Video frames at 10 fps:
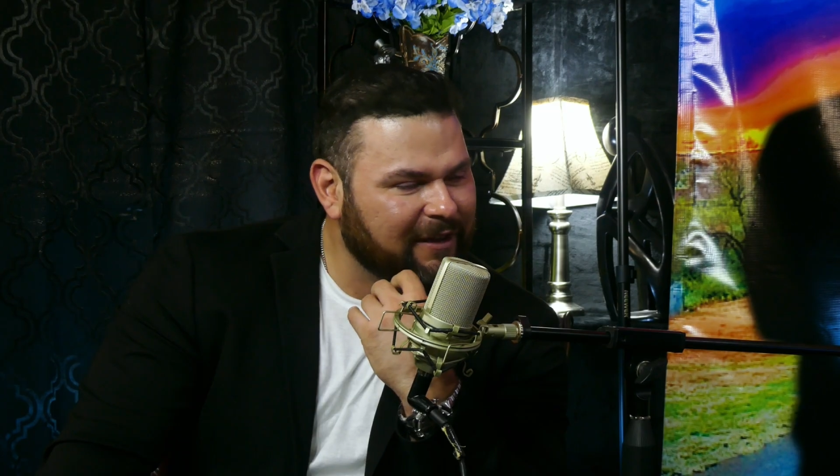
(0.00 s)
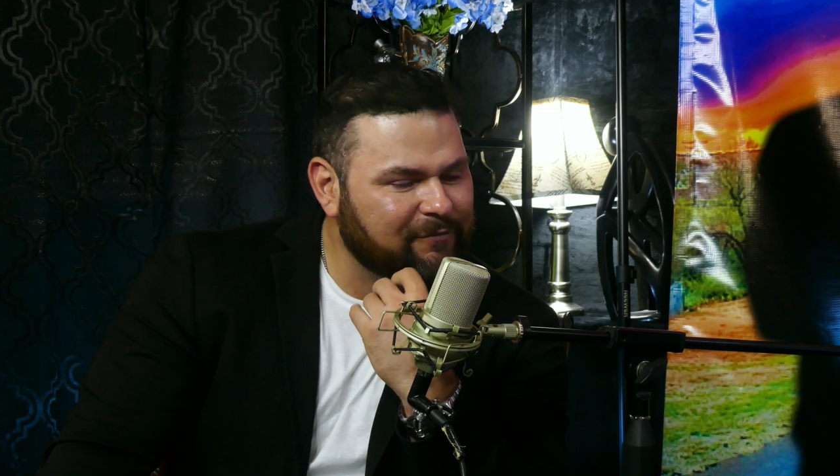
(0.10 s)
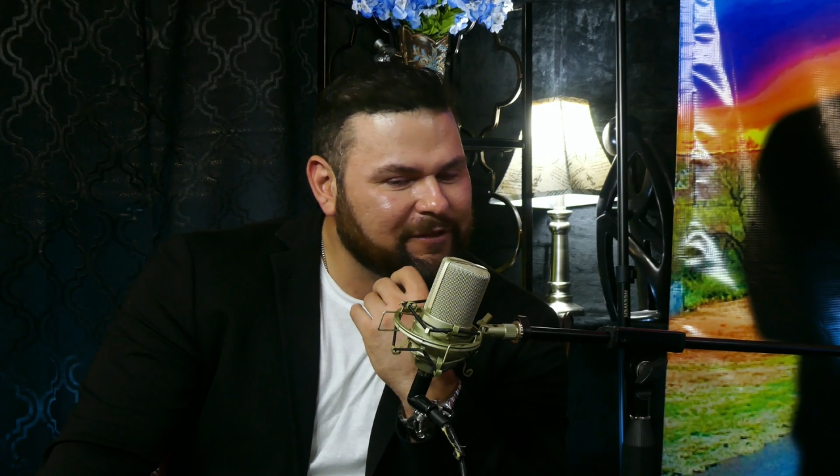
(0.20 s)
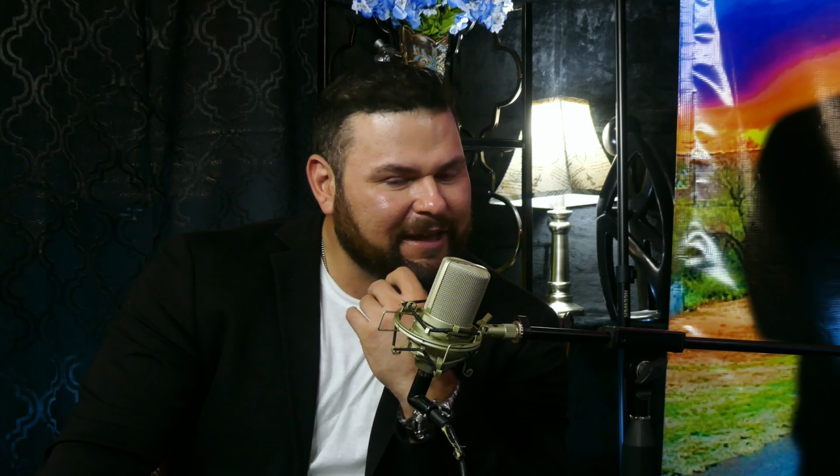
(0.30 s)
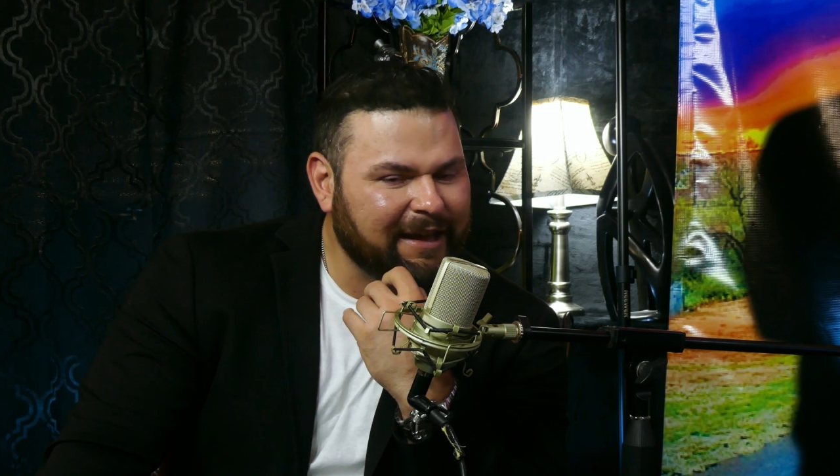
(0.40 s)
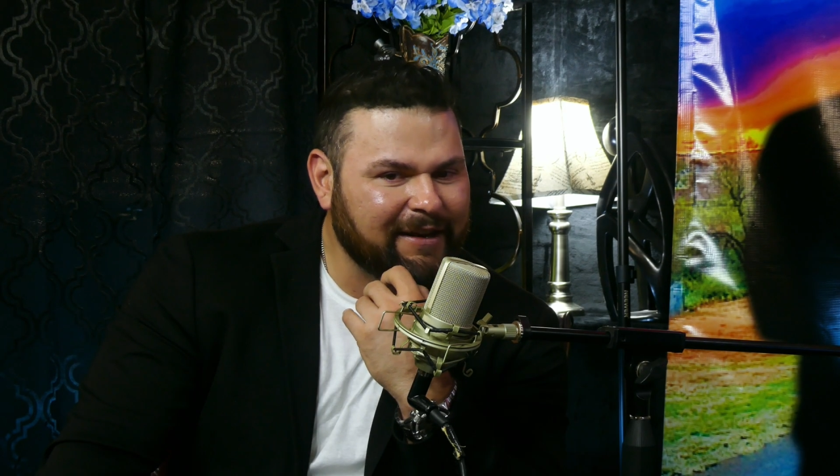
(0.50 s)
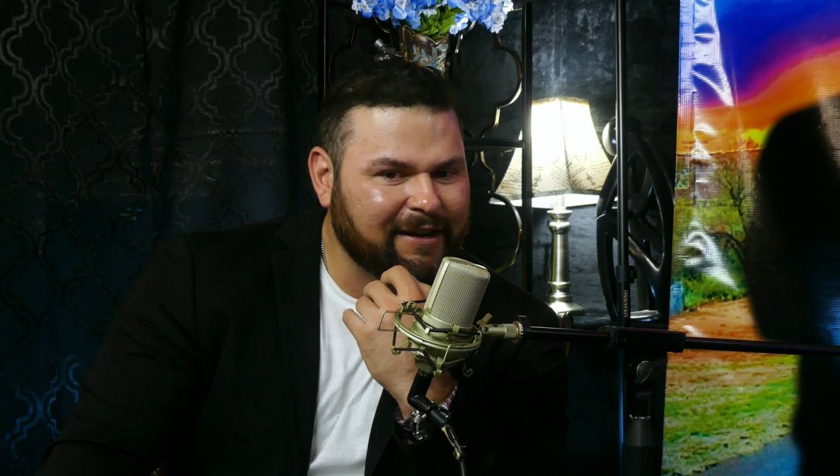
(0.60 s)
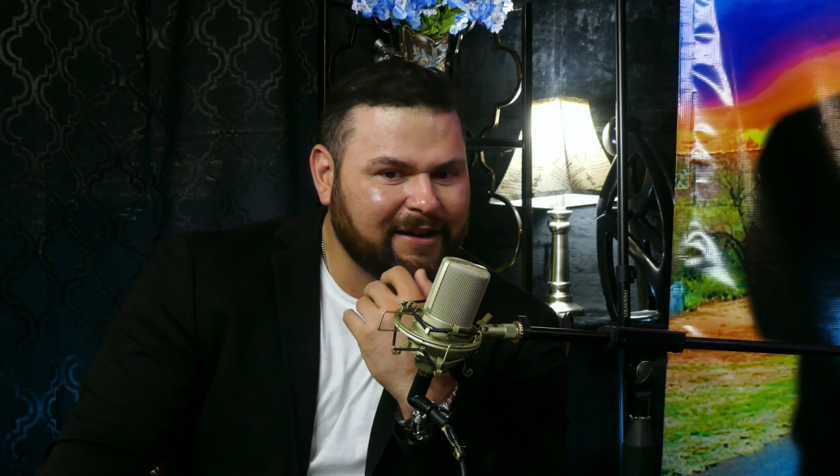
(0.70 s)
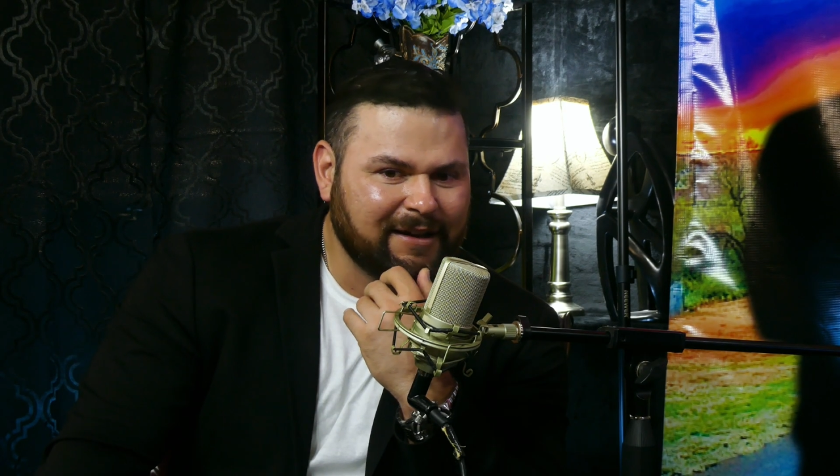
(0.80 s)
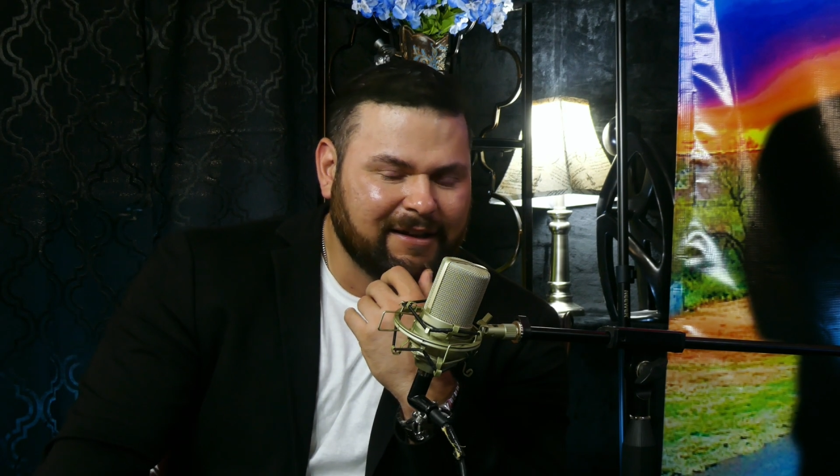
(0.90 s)
for that.
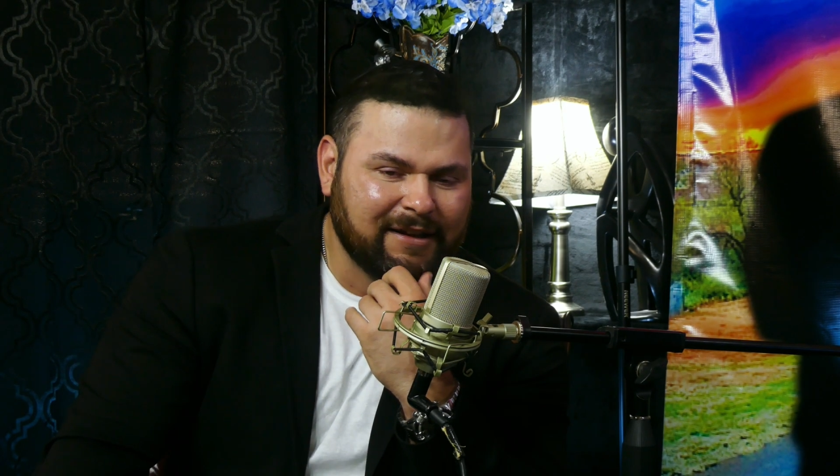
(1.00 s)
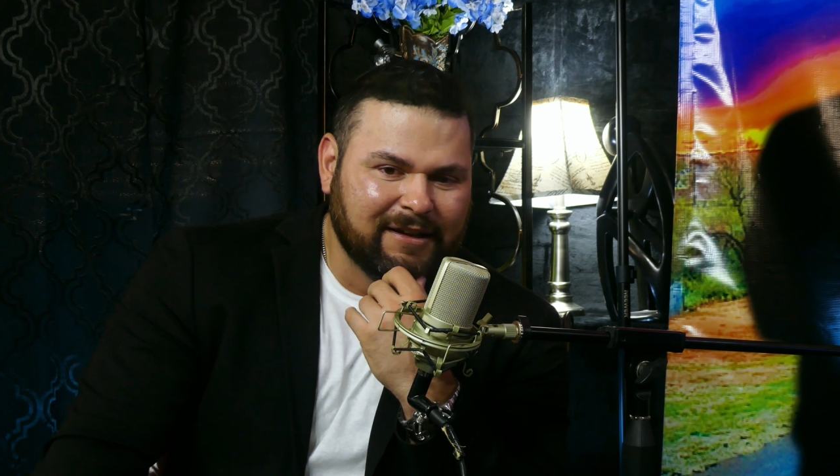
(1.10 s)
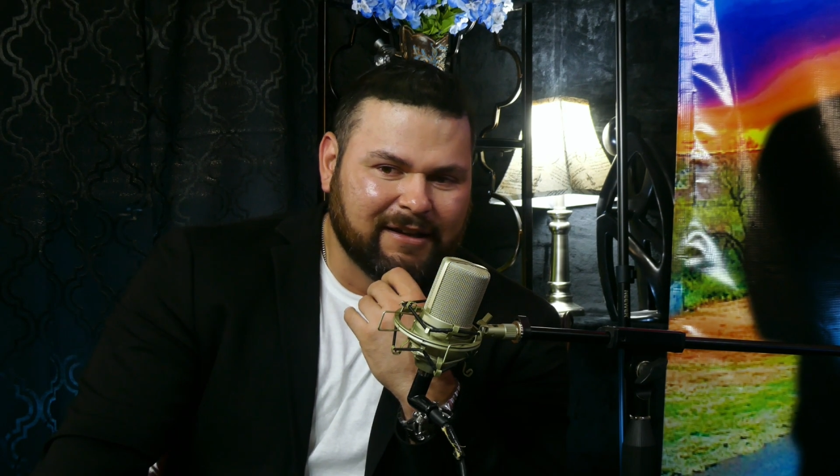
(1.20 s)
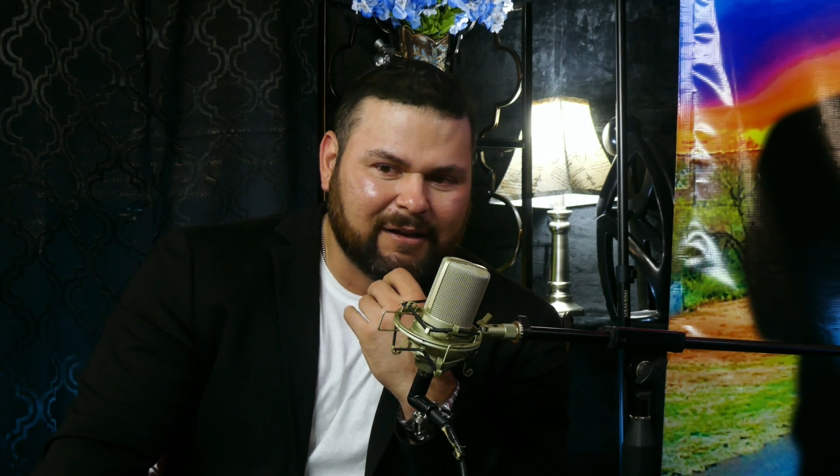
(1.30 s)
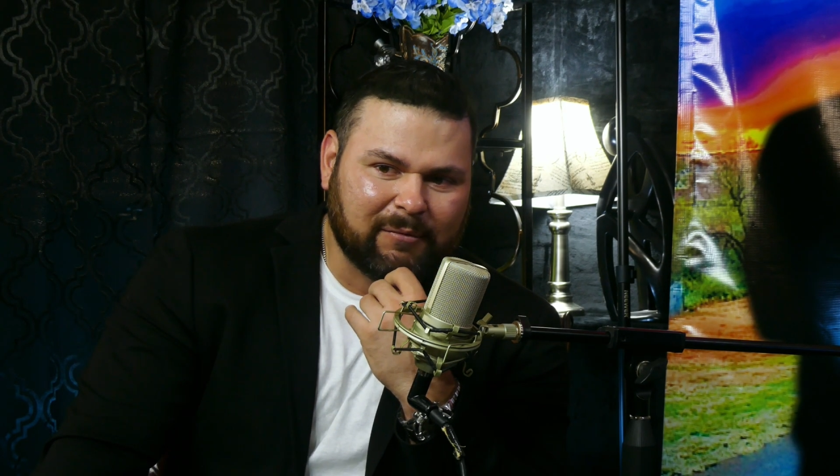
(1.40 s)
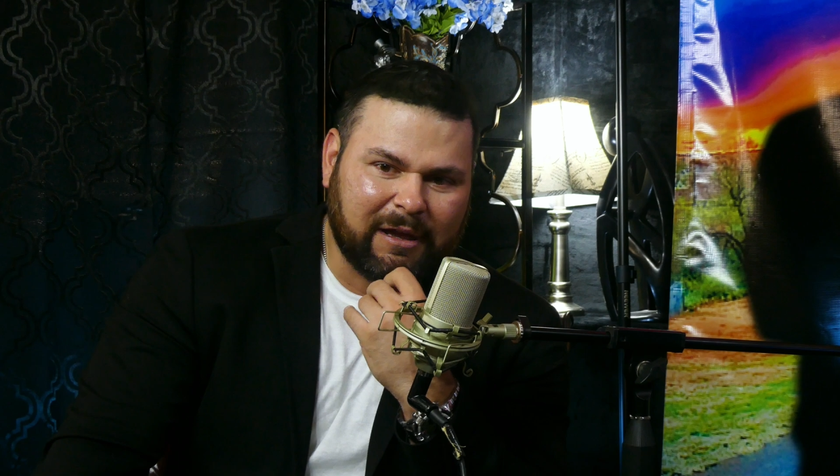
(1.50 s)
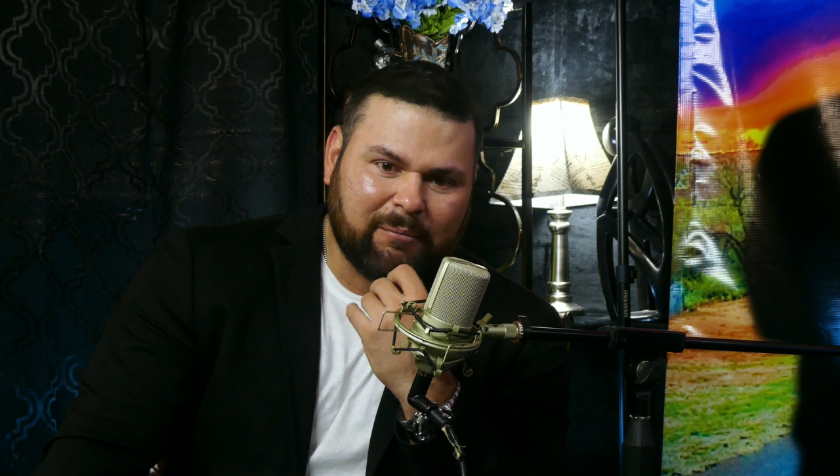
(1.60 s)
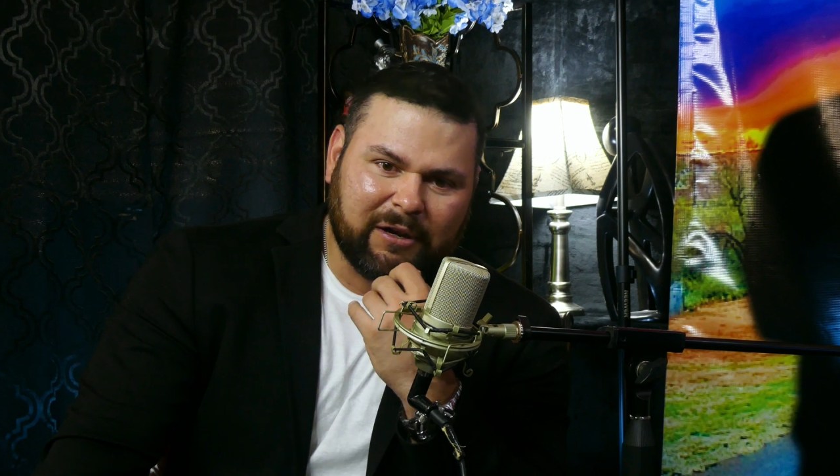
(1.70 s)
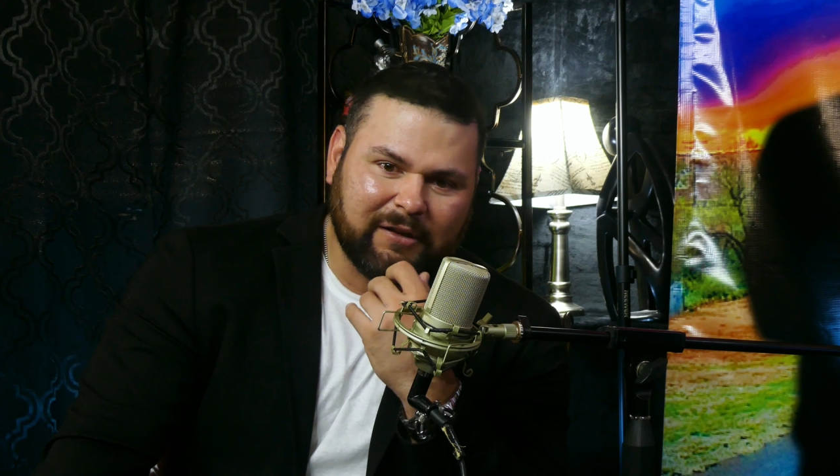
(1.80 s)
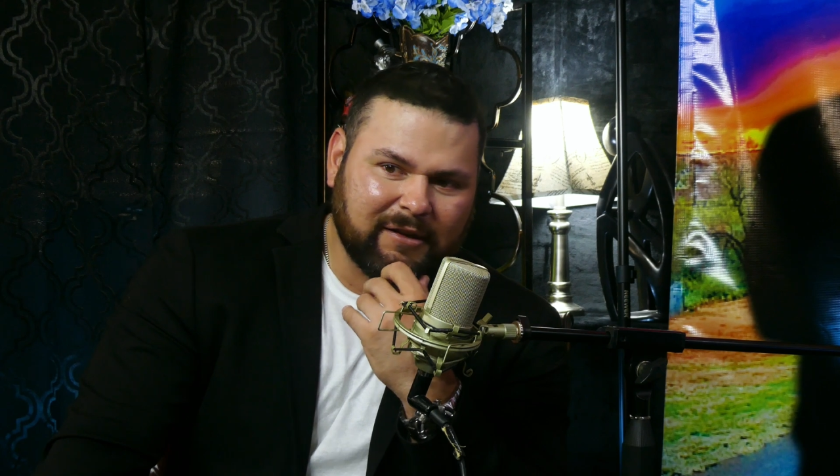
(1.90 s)
And I'm like,
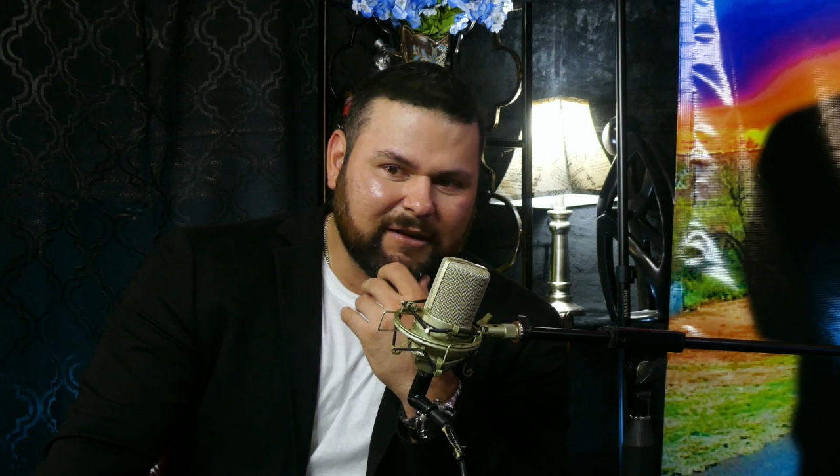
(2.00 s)
but